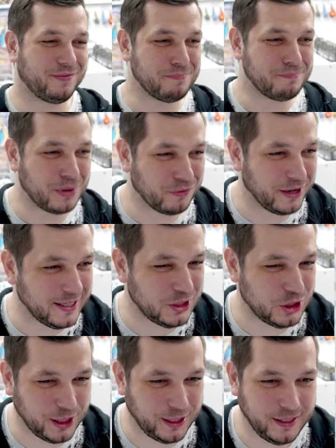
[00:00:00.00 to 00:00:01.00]
Murray
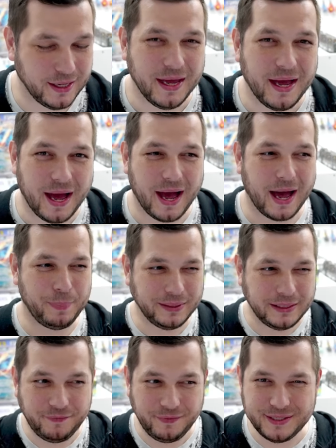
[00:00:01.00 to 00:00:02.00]
G. I
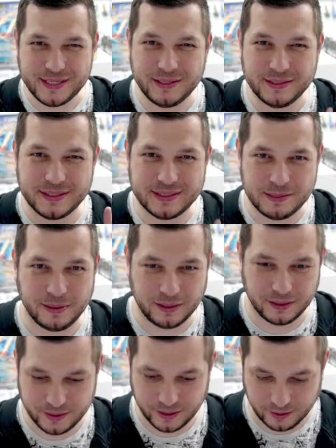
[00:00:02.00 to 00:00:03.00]
believe he sent similar
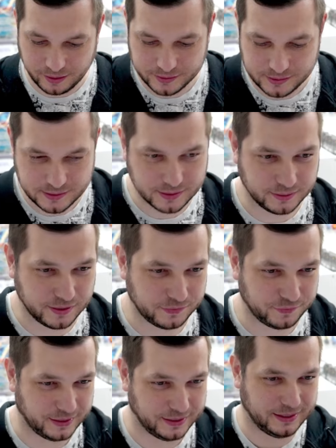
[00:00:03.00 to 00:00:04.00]
cards. Let's
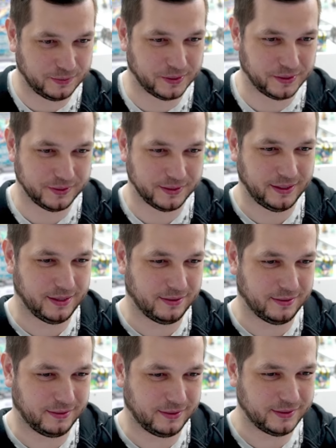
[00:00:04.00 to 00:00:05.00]
find out what they
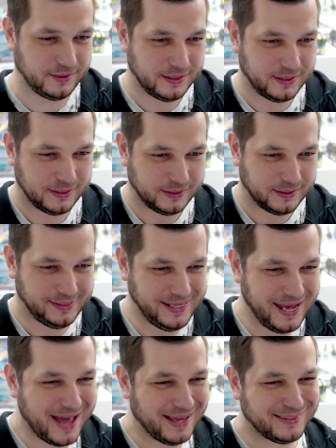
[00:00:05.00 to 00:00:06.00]
are.
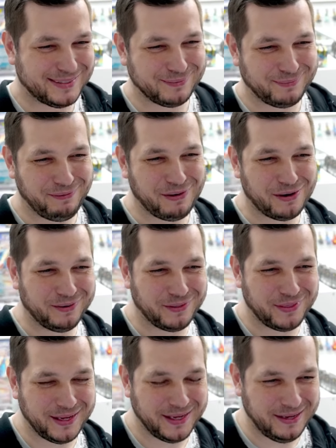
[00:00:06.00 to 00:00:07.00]
Yes, we've got
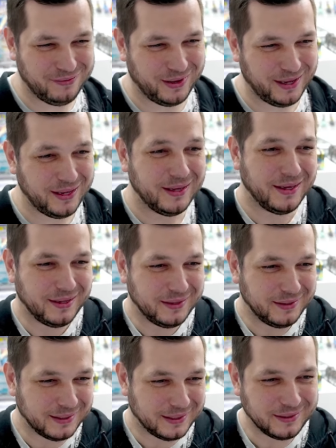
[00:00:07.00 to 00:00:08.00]
another Eevee.
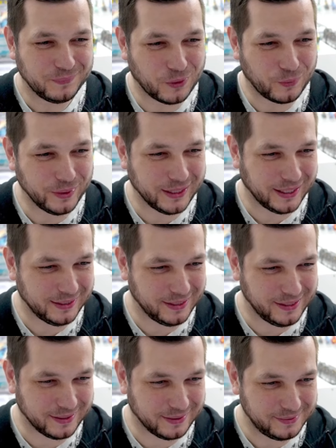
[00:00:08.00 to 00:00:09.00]
What are we getting
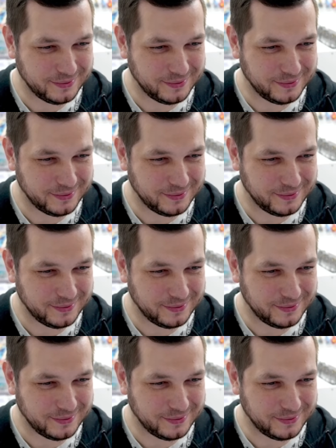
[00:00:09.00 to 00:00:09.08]
here?